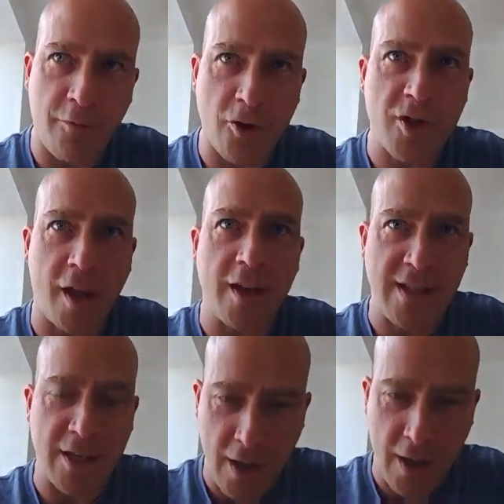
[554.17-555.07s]
the first
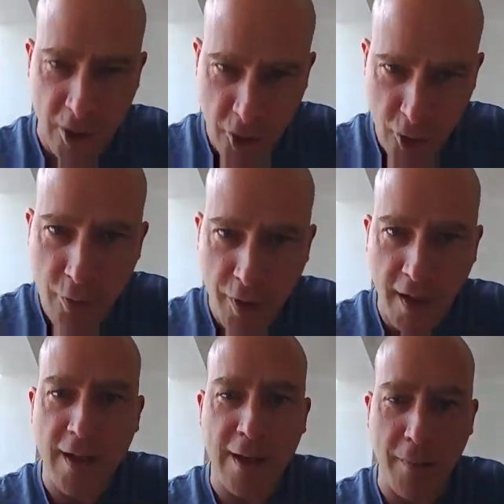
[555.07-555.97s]
thought is I do
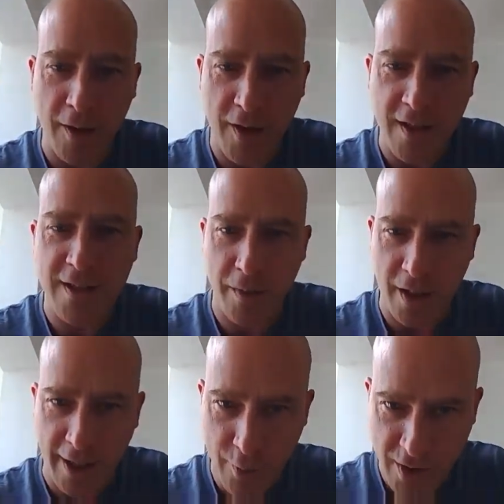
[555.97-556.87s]
think he might think some of
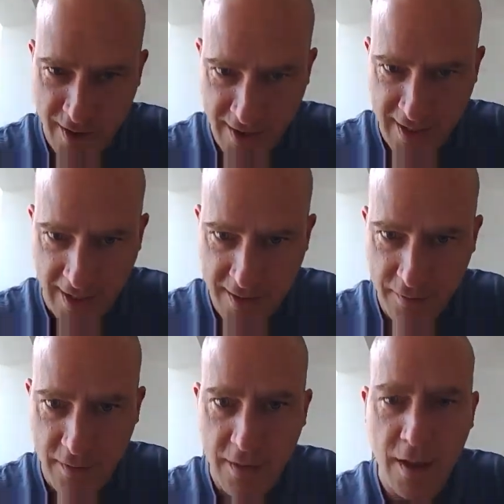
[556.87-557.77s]
the language is excessive.